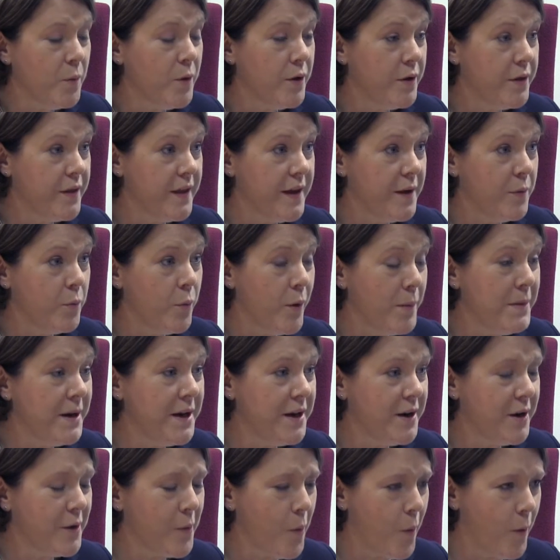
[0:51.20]
Well, the Women
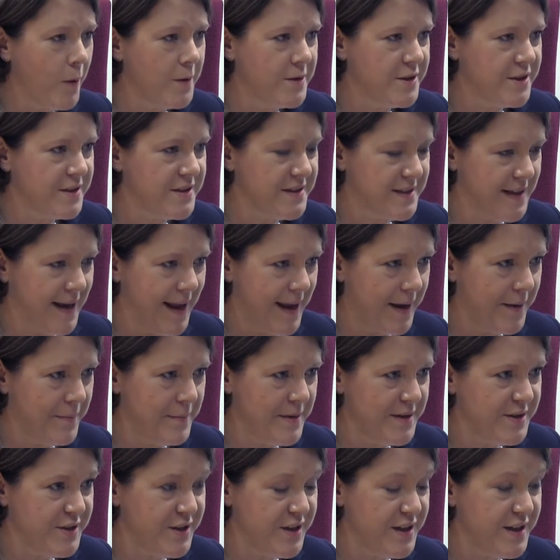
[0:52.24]
and Equalities Select
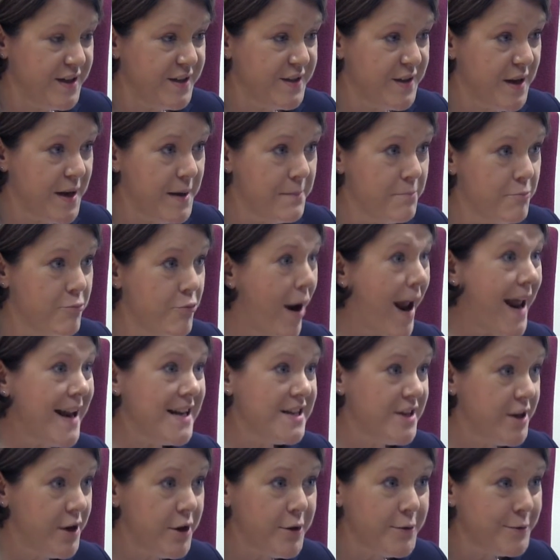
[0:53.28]
Committee is a
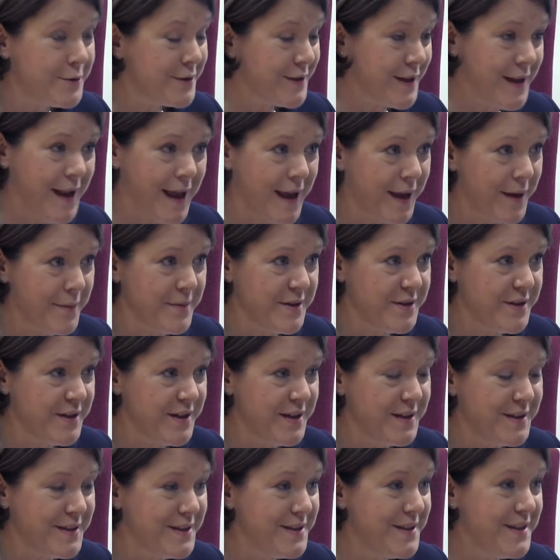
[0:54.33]
brand new select committee.
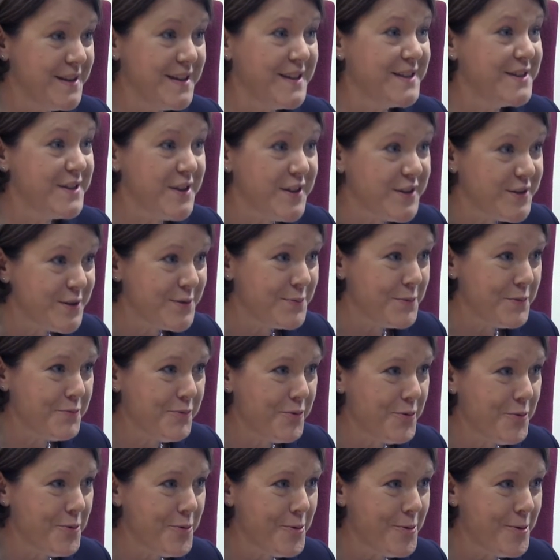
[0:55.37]
It didn't exist
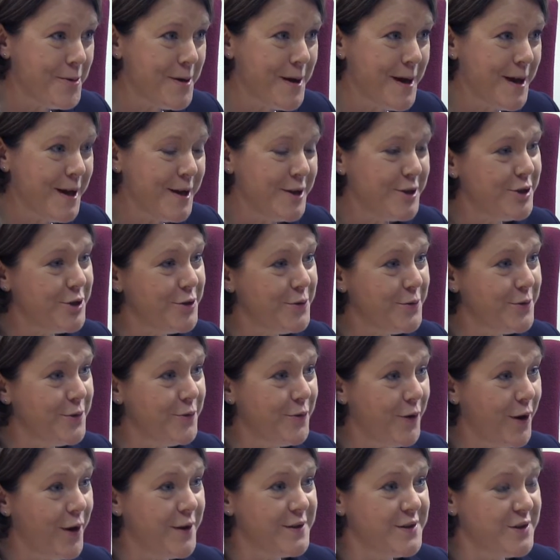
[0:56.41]
before June
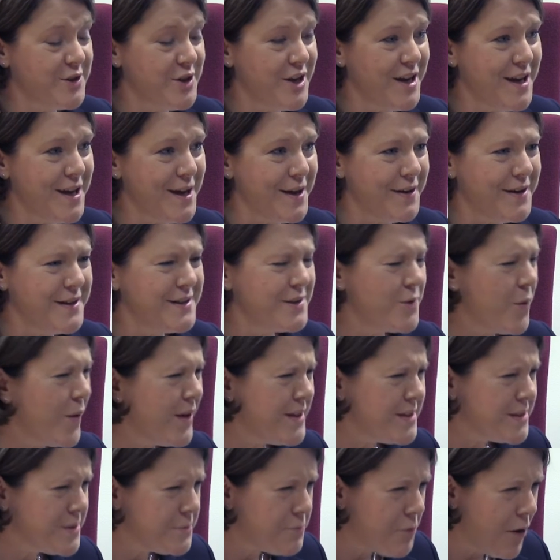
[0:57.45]
of last year, and it's
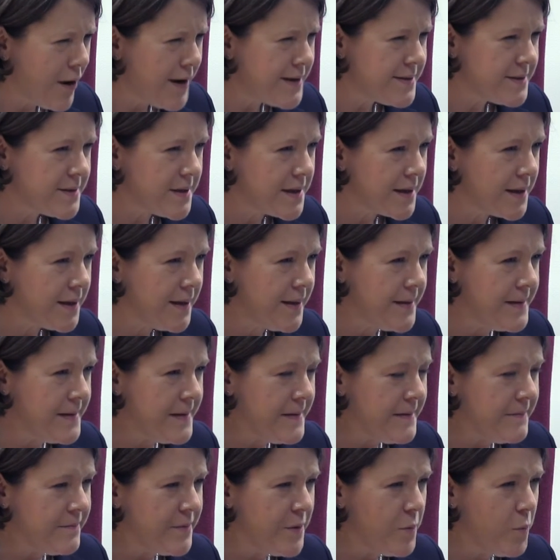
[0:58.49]
quite surprising
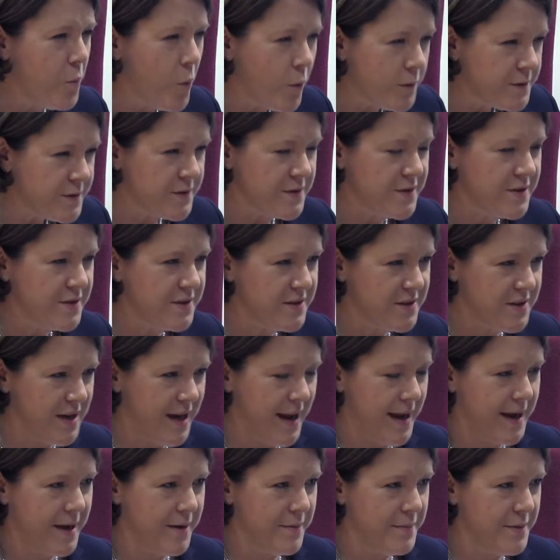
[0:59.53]
there wasn't a
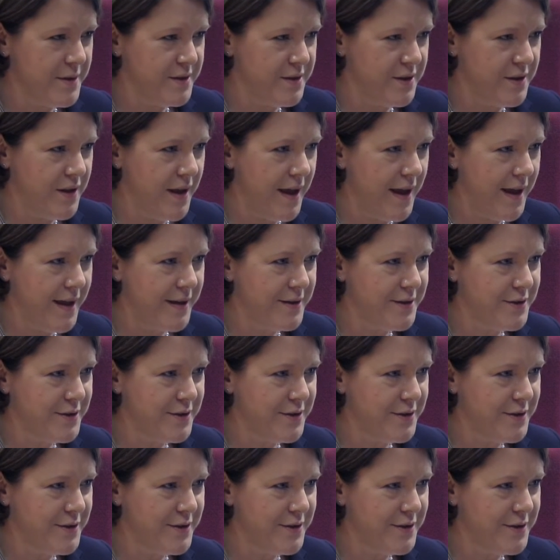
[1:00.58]
select committee there